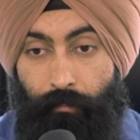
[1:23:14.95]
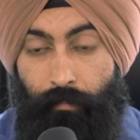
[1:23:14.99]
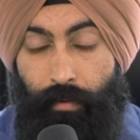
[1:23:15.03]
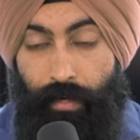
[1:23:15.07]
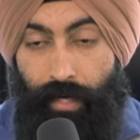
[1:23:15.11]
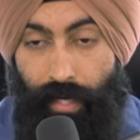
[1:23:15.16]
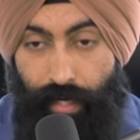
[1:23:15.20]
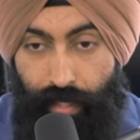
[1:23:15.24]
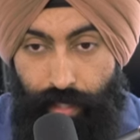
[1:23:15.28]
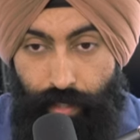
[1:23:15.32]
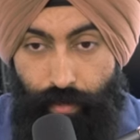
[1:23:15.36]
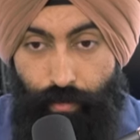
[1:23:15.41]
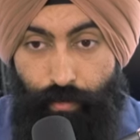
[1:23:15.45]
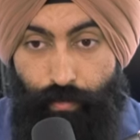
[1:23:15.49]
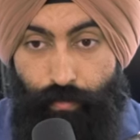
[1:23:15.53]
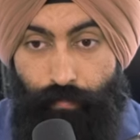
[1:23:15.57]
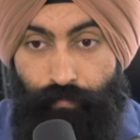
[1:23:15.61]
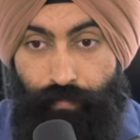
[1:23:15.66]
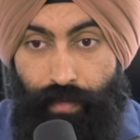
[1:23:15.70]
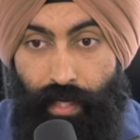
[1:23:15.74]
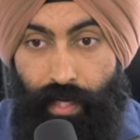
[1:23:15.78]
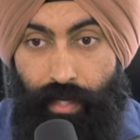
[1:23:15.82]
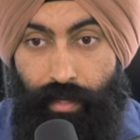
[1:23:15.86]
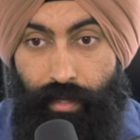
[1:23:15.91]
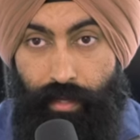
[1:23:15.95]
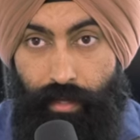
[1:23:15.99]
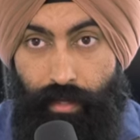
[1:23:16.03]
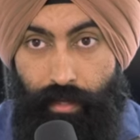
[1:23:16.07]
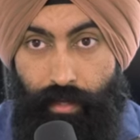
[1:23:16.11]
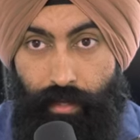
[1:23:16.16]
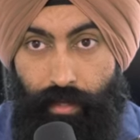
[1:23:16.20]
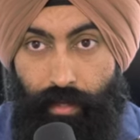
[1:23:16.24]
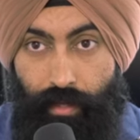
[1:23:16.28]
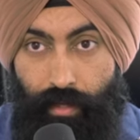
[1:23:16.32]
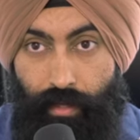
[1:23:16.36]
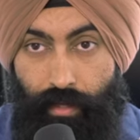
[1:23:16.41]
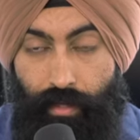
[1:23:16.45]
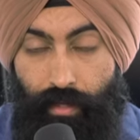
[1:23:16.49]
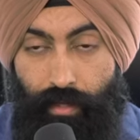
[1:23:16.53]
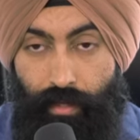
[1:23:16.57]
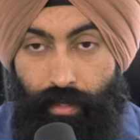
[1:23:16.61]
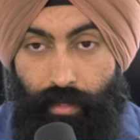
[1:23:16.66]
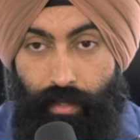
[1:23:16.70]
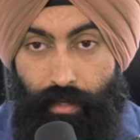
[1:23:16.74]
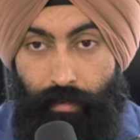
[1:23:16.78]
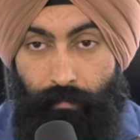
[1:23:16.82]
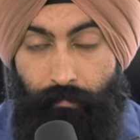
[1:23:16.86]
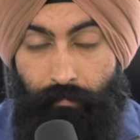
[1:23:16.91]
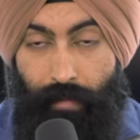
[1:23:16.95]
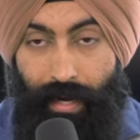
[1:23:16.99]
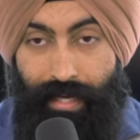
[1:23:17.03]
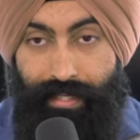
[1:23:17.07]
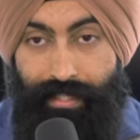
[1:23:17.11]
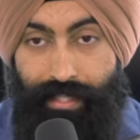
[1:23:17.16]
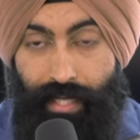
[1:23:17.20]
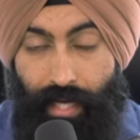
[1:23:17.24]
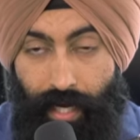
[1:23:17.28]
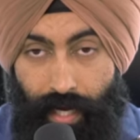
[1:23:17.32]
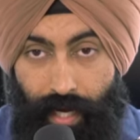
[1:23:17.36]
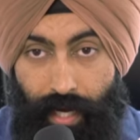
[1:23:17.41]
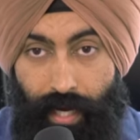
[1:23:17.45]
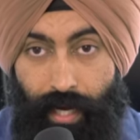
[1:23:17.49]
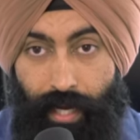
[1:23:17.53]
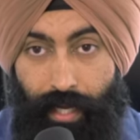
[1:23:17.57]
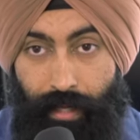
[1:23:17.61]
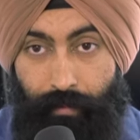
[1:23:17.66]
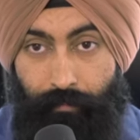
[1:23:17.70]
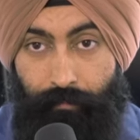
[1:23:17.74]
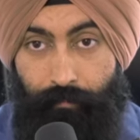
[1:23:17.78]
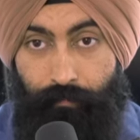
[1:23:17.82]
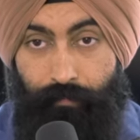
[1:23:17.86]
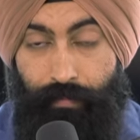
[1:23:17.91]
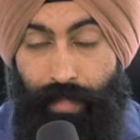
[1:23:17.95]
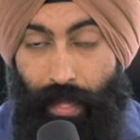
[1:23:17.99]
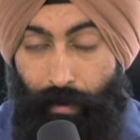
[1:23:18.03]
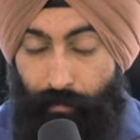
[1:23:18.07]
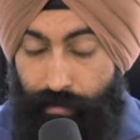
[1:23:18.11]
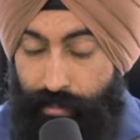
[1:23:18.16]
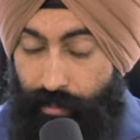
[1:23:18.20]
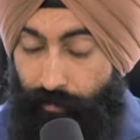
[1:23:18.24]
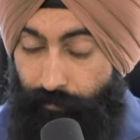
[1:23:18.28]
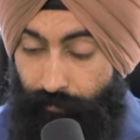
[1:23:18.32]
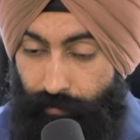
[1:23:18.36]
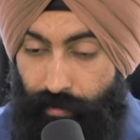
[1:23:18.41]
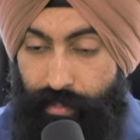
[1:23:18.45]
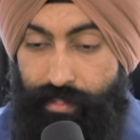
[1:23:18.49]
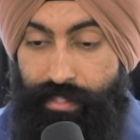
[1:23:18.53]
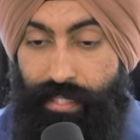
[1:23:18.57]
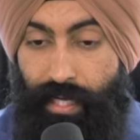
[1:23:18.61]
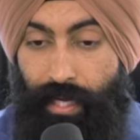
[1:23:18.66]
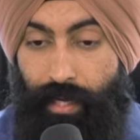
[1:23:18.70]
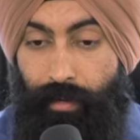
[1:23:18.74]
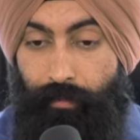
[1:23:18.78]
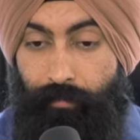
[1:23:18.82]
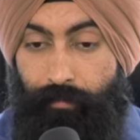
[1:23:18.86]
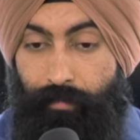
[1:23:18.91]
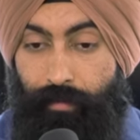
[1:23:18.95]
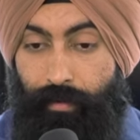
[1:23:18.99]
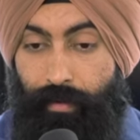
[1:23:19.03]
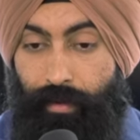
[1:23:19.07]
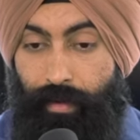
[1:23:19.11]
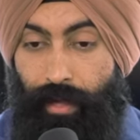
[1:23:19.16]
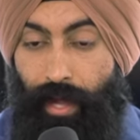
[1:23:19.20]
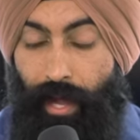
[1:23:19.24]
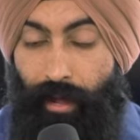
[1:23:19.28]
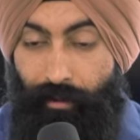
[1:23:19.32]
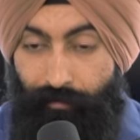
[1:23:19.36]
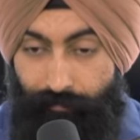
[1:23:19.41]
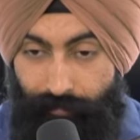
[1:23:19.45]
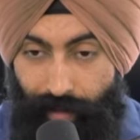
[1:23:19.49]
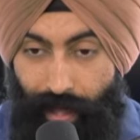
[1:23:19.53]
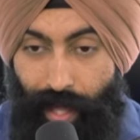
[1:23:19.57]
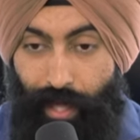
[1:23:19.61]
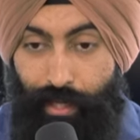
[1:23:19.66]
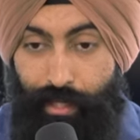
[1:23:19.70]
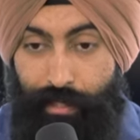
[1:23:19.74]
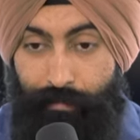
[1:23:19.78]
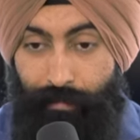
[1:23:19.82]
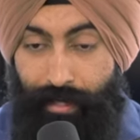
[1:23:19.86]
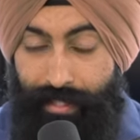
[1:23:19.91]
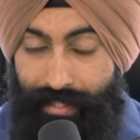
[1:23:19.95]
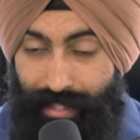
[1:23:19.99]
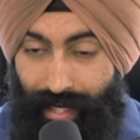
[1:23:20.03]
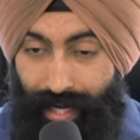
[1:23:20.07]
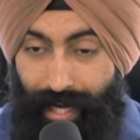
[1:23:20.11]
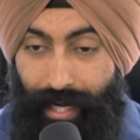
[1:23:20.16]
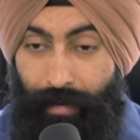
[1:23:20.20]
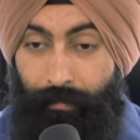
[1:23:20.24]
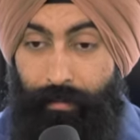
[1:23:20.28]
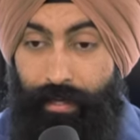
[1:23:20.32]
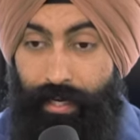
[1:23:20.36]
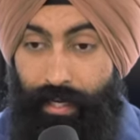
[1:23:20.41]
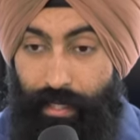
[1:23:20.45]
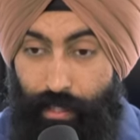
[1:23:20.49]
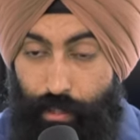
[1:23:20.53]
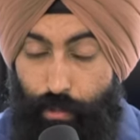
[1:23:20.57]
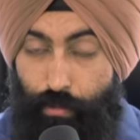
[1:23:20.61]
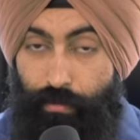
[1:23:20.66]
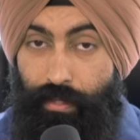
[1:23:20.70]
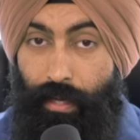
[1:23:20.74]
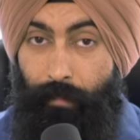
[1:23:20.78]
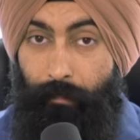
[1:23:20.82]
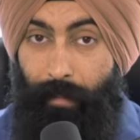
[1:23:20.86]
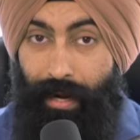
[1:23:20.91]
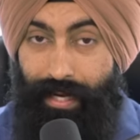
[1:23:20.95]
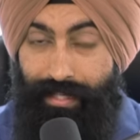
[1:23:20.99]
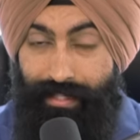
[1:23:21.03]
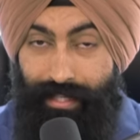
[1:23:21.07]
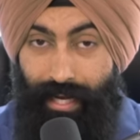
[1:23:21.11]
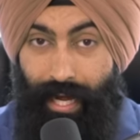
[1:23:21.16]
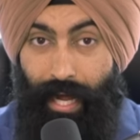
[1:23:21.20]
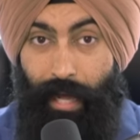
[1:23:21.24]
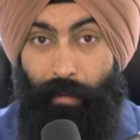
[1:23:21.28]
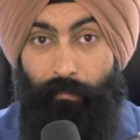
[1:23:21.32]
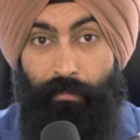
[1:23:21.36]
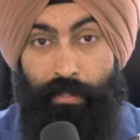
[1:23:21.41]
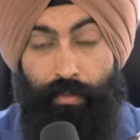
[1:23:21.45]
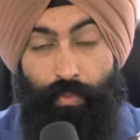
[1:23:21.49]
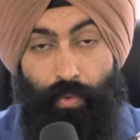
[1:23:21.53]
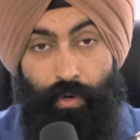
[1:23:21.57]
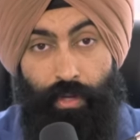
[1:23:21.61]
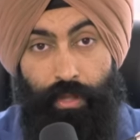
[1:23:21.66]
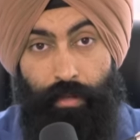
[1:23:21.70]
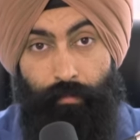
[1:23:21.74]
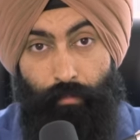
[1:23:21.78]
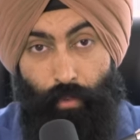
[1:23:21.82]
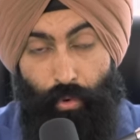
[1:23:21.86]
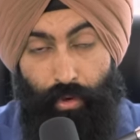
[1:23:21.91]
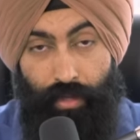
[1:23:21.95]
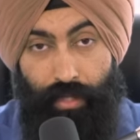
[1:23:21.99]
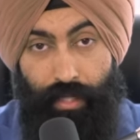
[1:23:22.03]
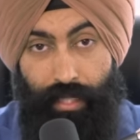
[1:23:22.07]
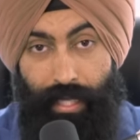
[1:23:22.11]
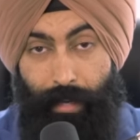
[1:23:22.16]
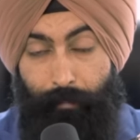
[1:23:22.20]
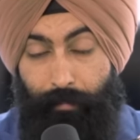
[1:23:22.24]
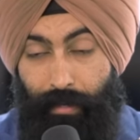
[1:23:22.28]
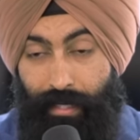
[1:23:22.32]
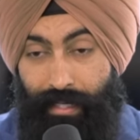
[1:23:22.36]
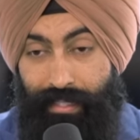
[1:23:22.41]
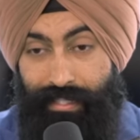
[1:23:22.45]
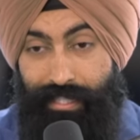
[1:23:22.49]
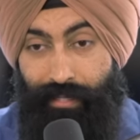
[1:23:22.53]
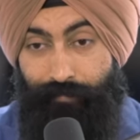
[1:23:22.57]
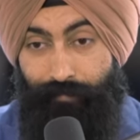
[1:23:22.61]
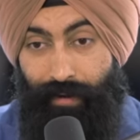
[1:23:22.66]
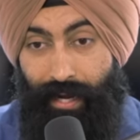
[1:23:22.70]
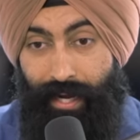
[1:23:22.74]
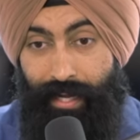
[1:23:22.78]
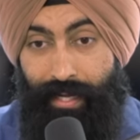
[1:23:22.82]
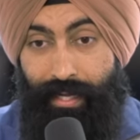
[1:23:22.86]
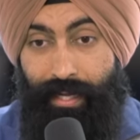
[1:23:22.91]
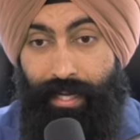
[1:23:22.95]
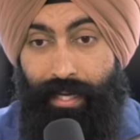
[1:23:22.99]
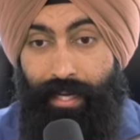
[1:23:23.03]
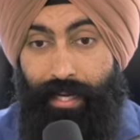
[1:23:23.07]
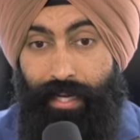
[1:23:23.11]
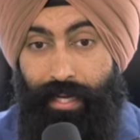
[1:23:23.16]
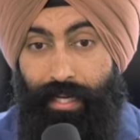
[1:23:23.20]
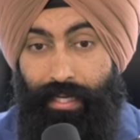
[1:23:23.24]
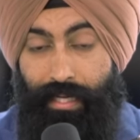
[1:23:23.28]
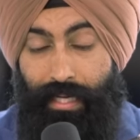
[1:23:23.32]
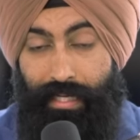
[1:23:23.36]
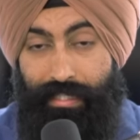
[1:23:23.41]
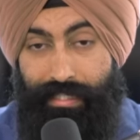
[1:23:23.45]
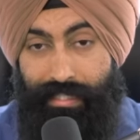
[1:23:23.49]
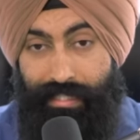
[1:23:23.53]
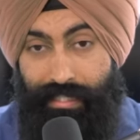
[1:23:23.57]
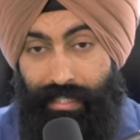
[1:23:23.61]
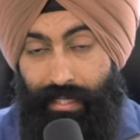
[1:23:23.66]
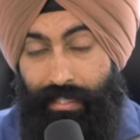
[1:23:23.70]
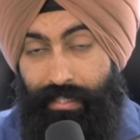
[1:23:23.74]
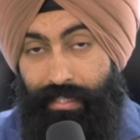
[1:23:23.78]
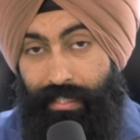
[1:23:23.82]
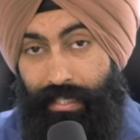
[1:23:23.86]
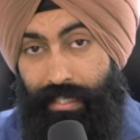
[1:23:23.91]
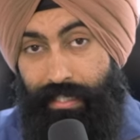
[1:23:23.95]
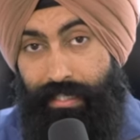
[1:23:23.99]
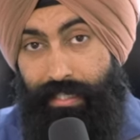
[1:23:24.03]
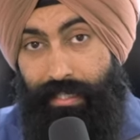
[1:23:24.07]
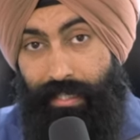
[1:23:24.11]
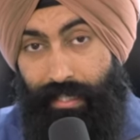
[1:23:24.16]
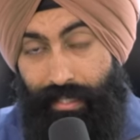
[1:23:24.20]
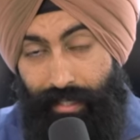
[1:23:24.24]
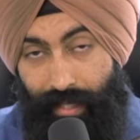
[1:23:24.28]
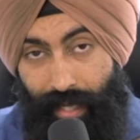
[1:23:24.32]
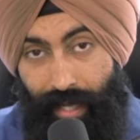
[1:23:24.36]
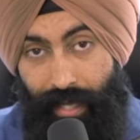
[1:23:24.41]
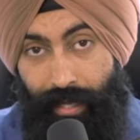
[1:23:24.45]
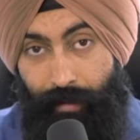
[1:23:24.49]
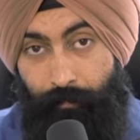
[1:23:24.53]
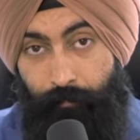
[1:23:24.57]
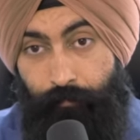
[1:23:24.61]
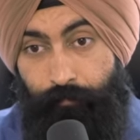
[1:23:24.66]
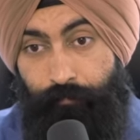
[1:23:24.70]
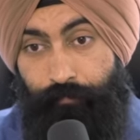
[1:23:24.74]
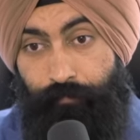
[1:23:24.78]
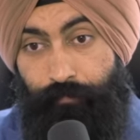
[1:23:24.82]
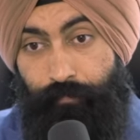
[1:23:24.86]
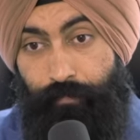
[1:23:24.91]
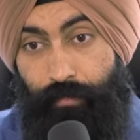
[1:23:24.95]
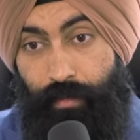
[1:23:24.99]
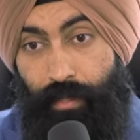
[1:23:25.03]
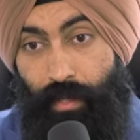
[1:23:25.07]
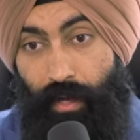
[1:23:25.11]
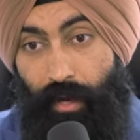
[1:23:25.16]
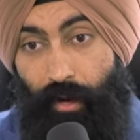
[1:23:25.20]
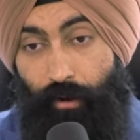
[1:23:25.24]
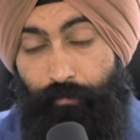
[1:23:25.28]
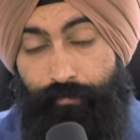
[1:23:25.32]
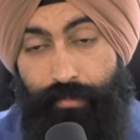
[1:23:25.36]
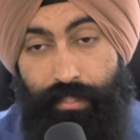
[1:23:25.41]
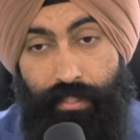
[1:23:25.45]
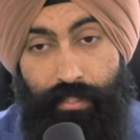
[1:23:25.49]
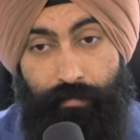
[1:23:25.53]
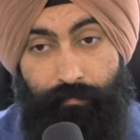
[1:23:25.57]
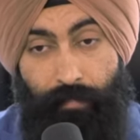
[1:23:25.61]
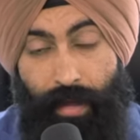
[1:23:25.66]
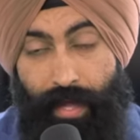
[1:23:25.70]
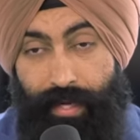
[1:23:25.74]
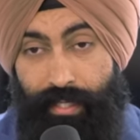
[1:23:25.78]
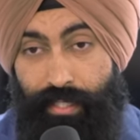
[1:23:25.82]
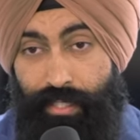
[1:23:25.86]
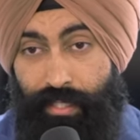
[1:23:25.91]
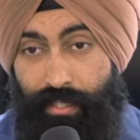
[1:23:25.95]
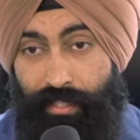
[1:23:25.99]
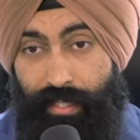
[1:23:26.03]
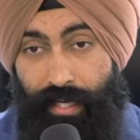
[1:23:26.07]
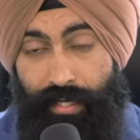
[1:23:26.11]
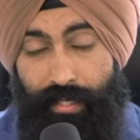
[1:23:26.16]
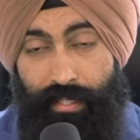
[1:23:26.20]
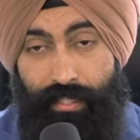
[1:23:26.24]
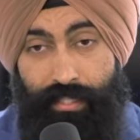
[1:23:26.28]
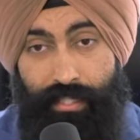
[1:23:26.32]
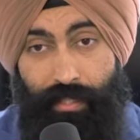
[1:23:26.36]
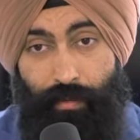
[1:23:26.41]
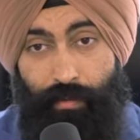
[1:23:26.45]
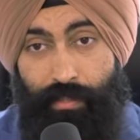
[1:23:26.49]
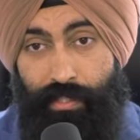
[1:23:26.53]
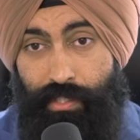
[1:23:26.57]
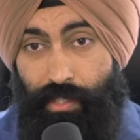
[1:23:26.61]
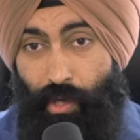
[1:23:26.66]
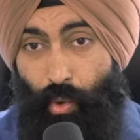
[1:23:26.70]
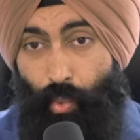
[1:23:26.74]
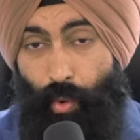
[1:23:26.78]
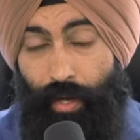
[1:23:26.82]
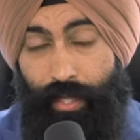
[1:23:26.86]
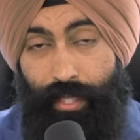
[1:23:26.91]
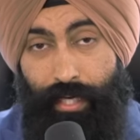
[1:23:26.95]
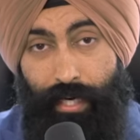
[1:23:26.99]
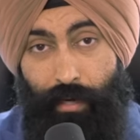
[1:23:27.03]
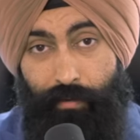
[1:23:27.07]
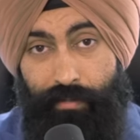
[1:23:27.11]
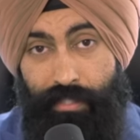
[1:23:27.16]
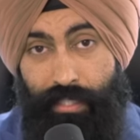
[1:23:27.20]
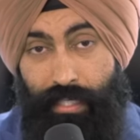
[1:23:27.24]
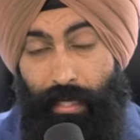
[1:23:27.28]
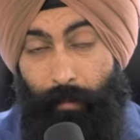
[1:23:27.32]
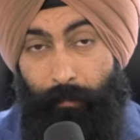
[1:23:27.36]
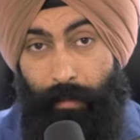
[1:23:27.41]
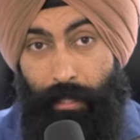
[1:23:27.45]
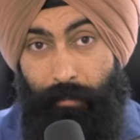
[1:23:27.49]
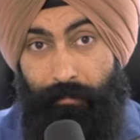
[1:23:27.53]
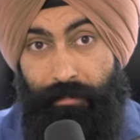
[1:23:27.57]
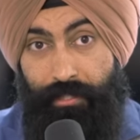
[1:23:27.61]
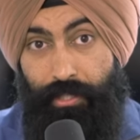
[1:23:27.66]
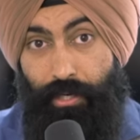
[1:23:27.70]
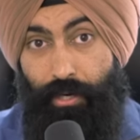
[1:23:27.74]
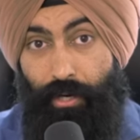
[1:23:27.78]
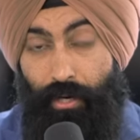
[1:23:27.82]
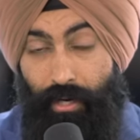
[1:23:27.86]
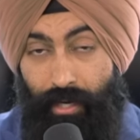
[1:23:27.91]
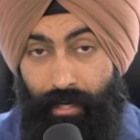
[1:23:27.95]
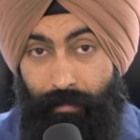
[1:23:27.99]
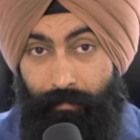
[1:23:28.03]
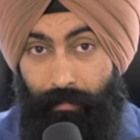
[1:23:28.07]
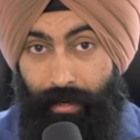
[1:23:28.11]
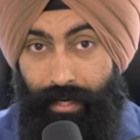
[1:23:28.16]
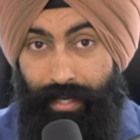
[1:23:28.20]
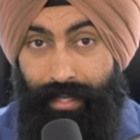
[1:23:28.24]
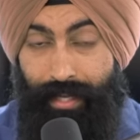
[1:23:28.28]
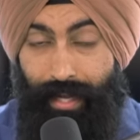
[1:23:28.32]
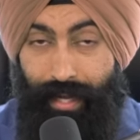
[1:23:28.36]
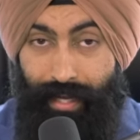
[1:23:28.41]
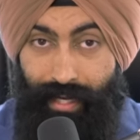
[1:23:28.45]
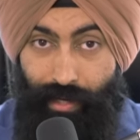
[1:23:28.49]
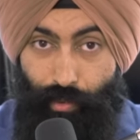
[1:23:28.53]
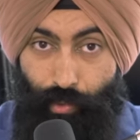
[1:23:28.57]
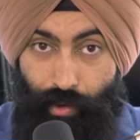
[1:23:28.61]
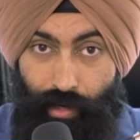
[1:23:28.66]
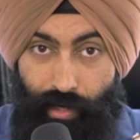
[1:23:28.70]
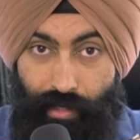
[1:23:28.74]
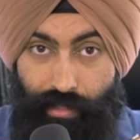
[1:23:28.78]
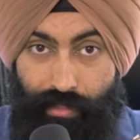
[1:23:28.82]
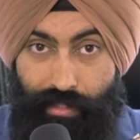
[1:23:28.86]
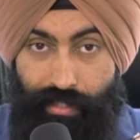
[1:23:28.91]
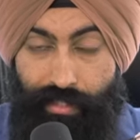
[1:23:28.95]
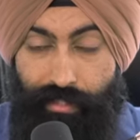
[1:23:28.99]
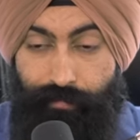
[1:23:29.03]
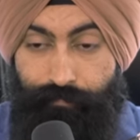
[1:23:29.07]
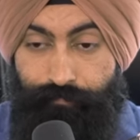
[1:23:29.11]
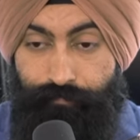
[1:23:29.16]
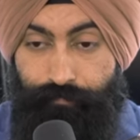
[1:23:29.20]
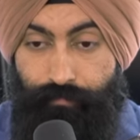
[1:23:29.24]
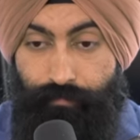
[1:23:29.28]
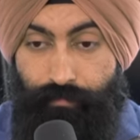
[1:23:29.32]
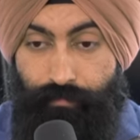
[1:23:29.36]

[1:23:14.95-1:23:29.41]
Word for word: But I knew that my time, that was the first time I valued my time. And I knew that my time was worth more than that, because if I got sucked into the game of just managing tenants, there was no way that I was going to be able to earn money anywhere else.